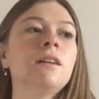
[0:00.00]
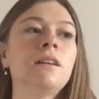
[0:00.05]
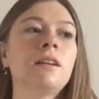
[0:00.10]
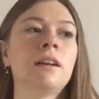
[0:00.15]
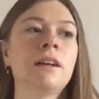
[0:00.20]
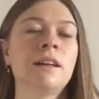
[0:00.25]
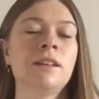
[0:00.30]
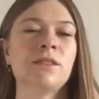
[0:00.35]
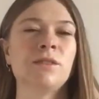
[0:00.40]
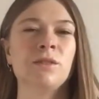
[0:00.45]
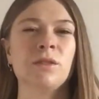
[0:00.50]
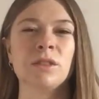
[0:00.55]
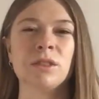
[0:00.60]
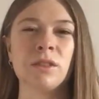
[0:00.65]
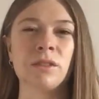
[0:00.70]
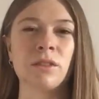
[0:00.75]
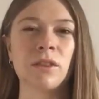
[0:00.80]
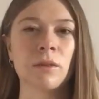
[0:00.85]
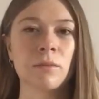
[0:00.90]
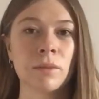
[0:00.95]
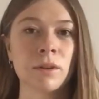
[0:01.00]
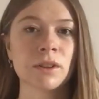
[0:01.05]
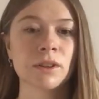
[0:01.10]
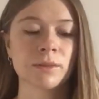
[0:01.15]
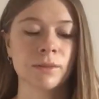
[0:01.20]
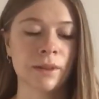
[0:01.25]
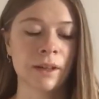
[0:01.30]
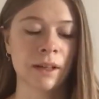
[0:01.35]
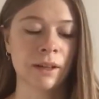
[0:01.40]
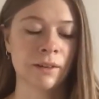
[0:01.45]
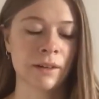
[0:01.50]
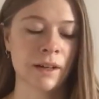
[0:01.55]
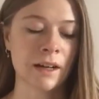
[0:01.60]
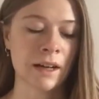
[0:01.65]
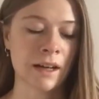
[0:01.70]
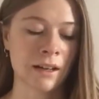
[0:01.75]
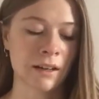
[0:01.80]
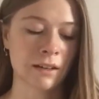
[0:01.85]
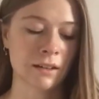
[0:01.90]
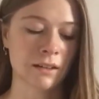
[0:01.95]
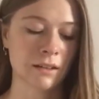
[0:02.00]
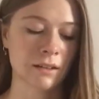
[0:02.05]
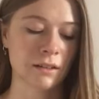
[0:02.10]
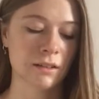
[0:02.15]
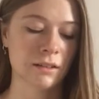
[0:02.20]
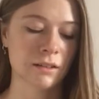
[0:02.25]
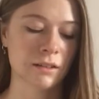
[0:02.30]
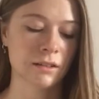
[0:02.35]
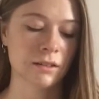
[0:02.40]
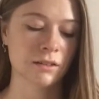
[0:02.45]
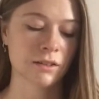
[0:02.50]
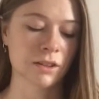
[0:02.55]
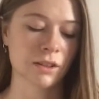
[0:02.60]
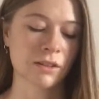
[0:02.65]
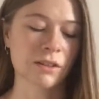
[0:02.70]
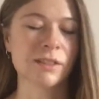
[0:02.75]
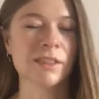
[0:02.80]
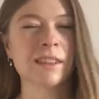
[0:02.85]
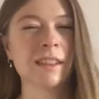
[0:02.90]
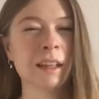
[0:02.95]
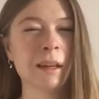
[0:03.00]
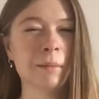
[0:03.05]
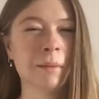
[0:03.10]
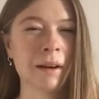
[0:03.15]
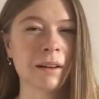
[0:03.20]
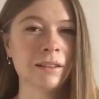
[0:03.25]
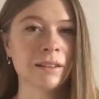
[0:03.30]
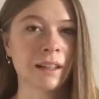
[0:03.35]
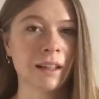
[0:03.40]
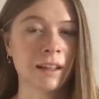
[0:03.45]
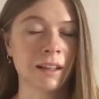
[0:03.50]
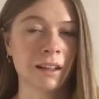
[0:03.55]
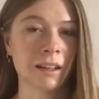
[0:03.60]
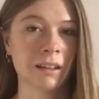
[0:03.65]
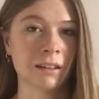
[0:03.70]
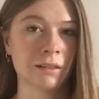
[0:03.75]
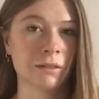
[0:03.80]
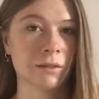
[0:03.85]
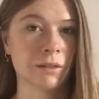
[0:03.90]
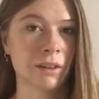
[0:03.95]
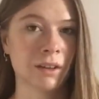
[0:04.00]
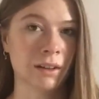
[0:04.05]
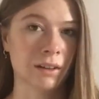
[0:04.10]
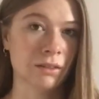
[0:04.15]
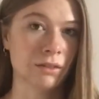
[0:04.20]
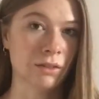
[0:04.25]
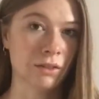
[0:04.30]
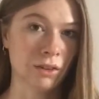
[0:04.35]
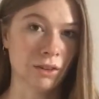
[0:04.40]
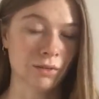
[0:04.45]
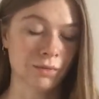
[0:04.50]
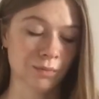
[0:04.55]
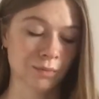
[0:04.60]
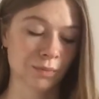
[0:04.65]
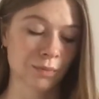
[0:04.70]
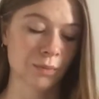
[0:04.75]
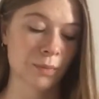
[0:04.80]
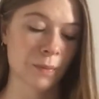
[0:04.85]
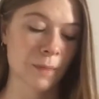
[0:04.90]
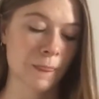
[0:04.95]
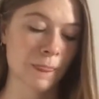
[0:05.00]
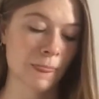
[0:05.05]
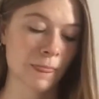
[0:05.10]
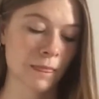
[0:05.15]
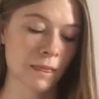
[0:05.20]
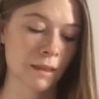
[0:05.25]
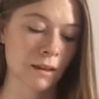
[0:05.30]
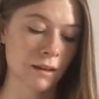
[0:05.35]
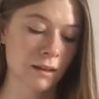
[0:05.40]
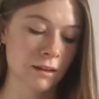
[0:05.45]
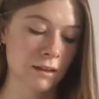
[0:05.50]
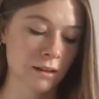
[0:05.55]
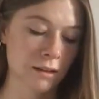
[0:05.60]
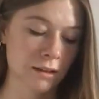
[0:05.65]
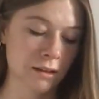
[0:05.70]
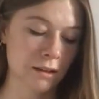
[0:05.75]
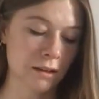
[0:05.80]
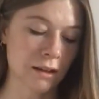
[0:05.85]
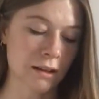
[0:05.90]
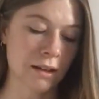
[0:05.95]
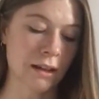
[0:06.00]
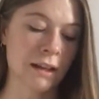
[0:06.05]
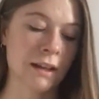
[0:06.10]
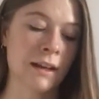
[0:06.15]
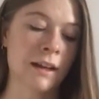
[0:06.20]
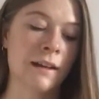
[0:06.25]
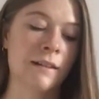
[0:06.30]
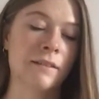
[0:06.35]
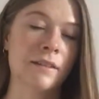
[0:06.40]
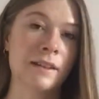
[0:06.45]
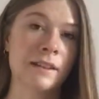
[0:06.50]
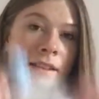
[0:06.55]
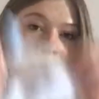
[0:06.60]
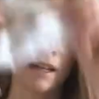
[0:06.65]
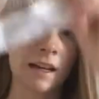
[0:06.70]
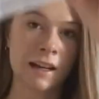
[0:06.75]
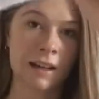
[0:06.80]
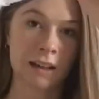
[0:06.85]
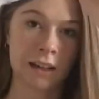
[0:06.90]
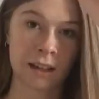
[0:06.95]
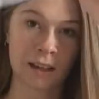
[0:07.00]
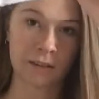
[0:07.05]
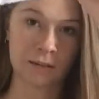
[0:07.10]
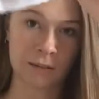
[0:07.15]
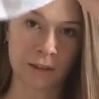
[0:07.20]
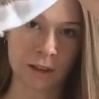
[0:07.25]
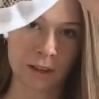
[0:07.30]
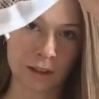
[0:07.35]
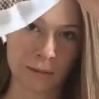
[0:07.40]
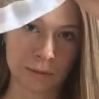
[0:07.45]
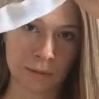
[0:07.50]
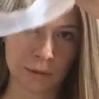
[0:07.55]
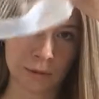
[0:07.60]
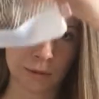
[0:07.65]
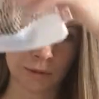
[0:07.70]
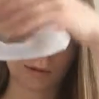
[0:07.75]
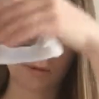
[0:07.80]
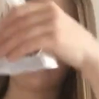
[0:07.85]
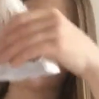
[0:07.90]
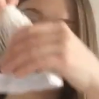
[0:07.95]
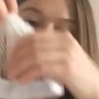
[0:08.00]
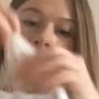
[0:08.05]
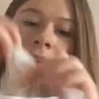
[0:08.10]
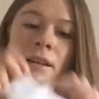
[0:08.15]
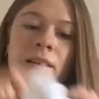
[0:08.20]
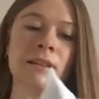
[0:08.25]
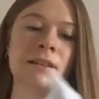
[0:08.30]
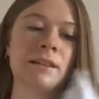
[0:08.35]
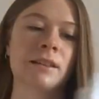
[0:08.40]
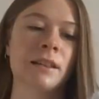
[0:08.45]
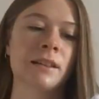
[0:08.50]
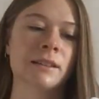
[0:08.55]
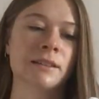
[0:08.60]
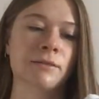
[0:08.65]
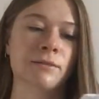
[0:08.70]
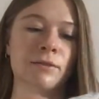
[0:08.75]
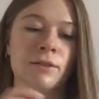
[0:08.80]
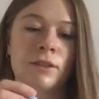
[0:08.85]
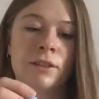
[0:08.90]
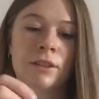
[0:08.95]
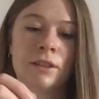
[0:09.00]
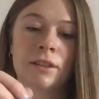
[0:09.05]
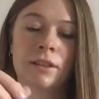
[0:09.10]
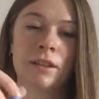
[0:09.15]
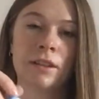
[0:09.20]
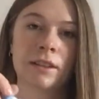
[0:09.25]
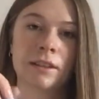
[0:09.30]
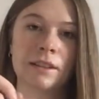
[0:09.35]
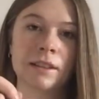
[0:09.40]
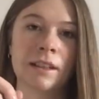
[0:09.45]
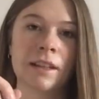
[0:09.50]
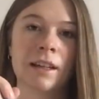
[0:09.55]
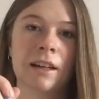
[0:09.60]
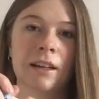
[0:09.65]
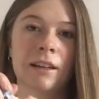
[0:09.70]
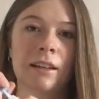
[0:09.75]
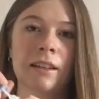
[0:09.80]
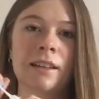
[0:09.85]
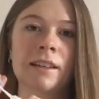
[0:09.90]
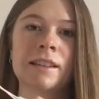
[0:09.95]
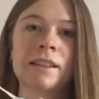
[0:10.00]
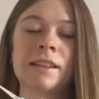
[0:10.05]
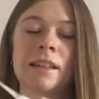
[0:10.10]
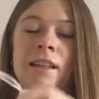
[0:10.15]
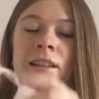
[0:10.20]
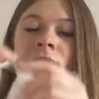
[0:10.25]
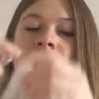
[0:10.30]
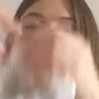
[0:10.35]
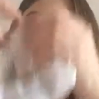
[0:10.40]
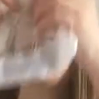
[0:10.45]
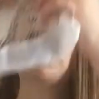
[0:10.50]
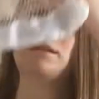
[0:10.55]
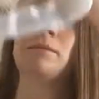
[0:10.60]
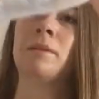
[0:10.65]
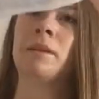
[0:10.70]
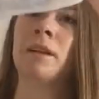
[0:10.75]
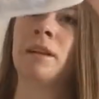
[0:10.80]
like, it's all sort of compostable anyway, and so I'll see about taking one in or not. I then have a snack in a reusable bag. This is like some fruits and nuts. I think this is actually meant to be